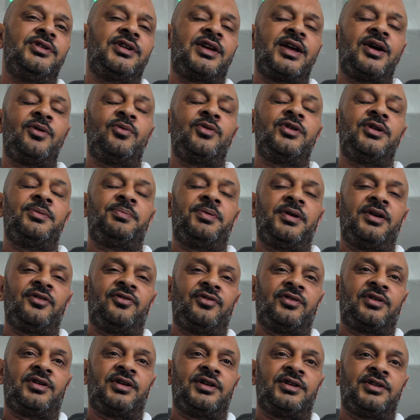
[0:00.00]
you get what you
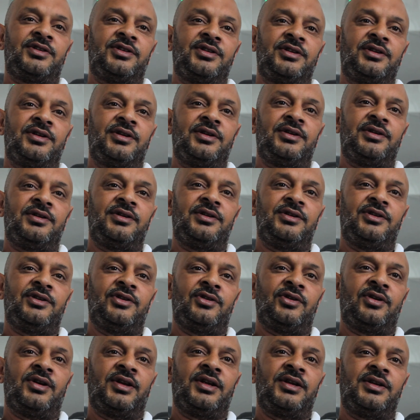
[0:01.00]
pay for, kind of thing, and
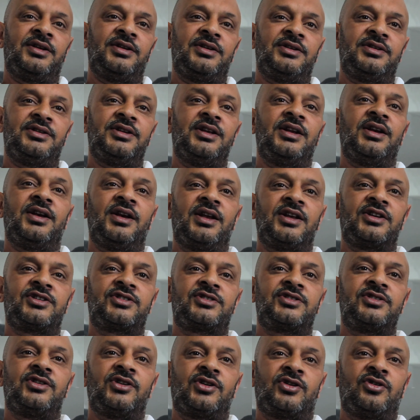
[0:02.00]
you know, like it
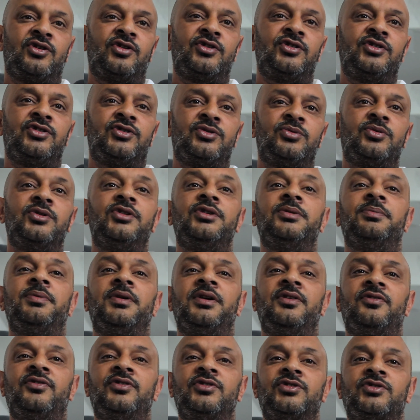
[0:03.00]
lasts according to what you
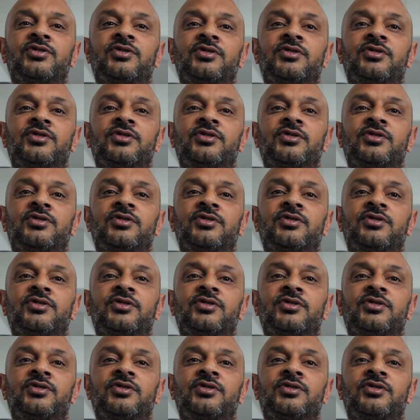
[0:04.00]
pay for.